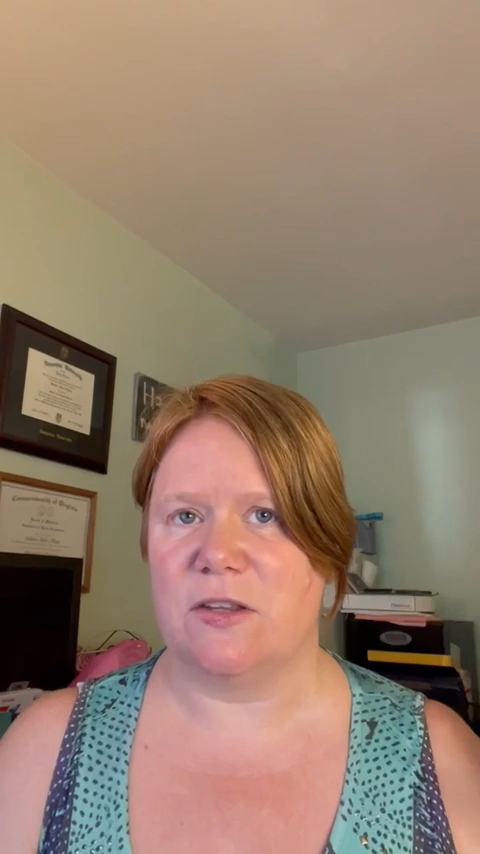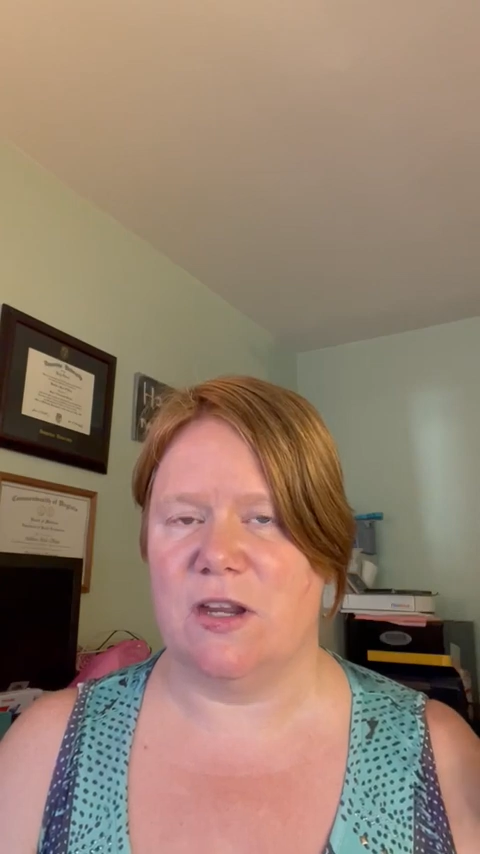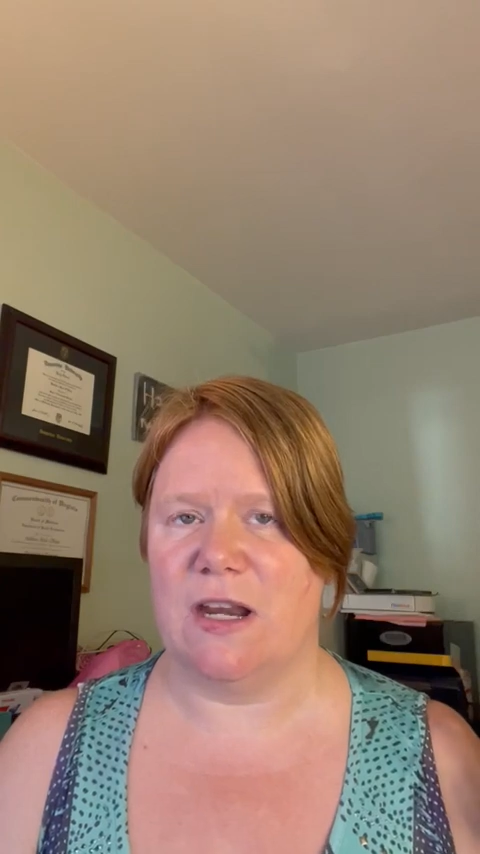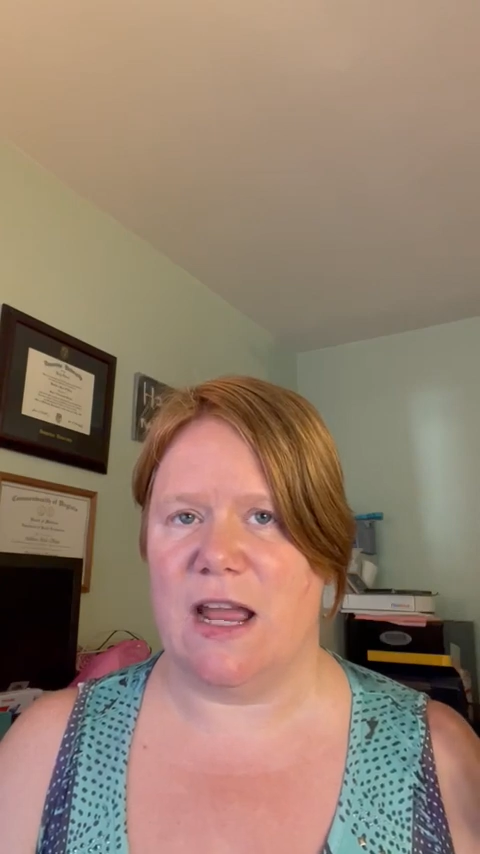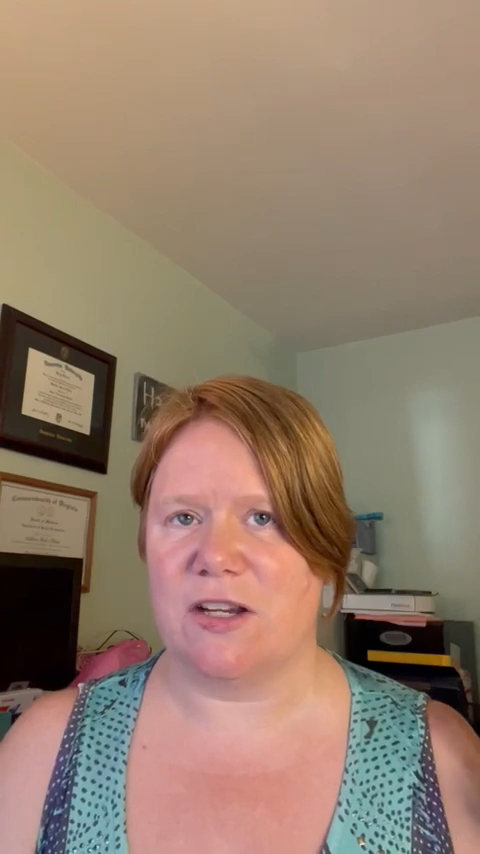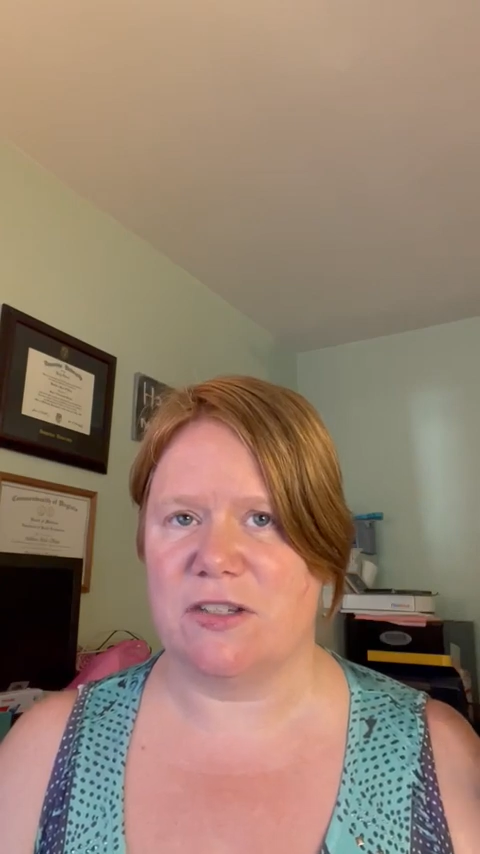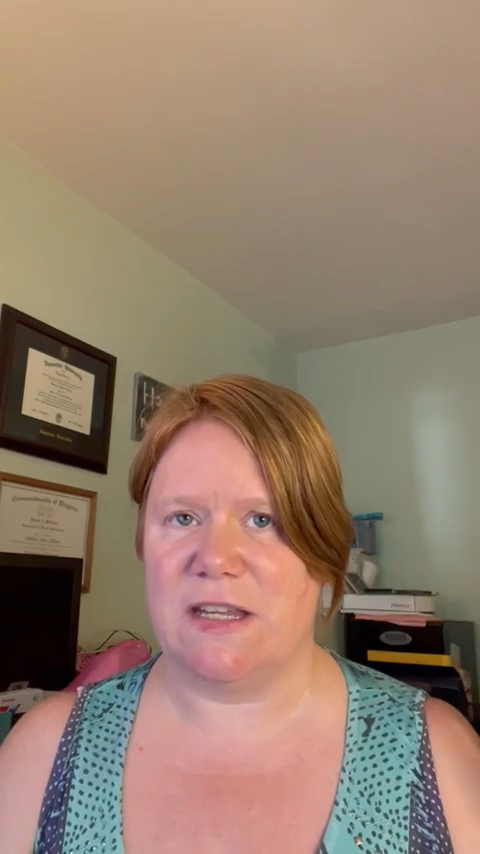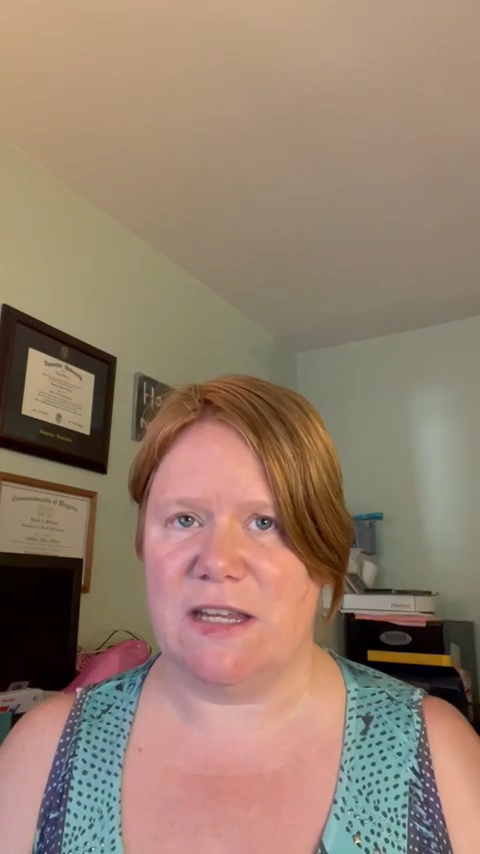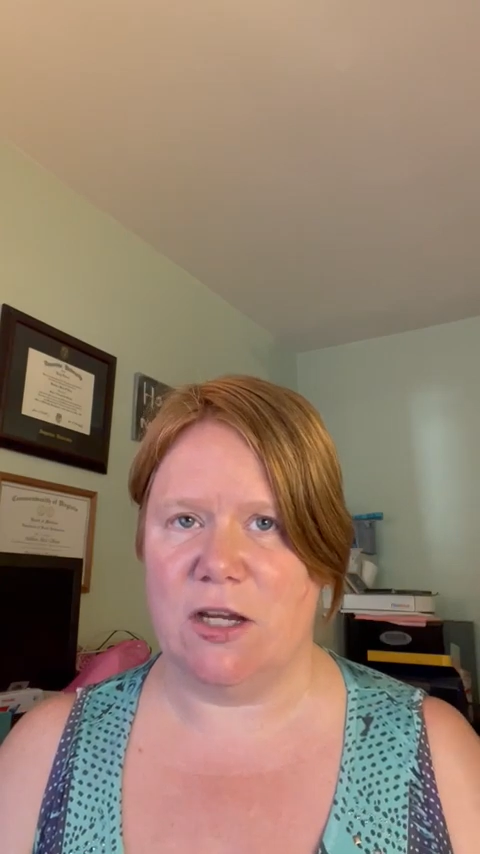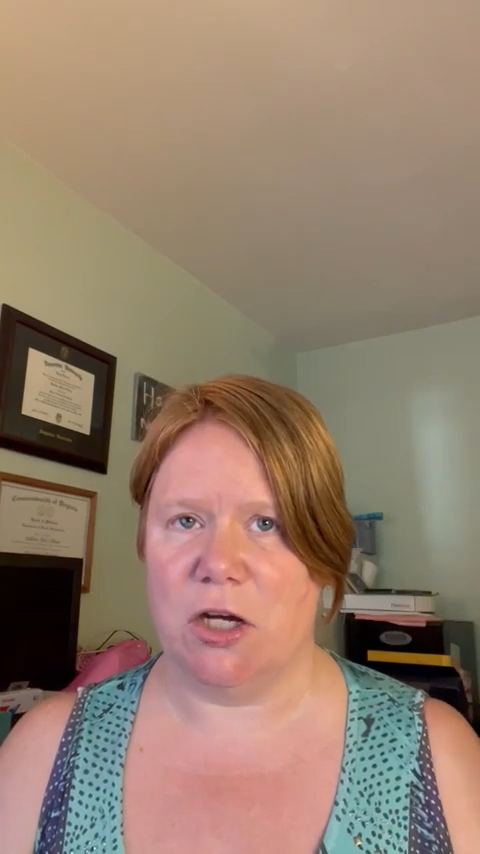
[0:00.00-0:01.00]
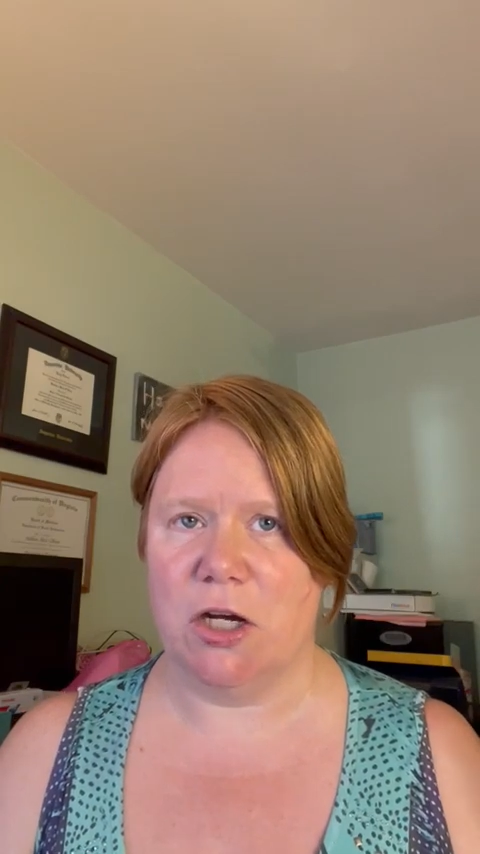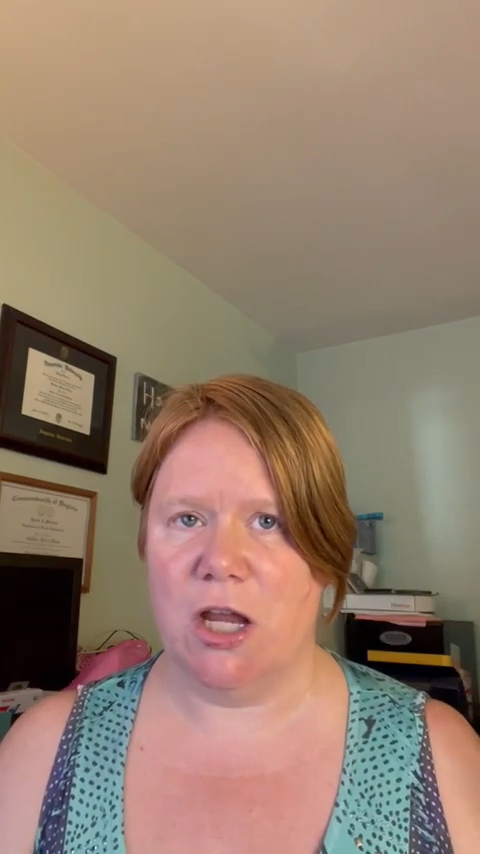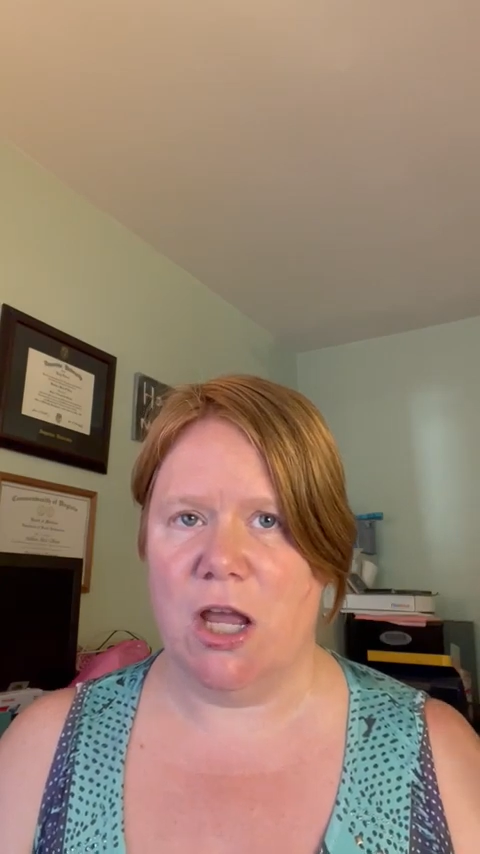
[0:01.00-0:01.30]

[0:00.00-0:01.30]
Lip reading: that you can actually hear.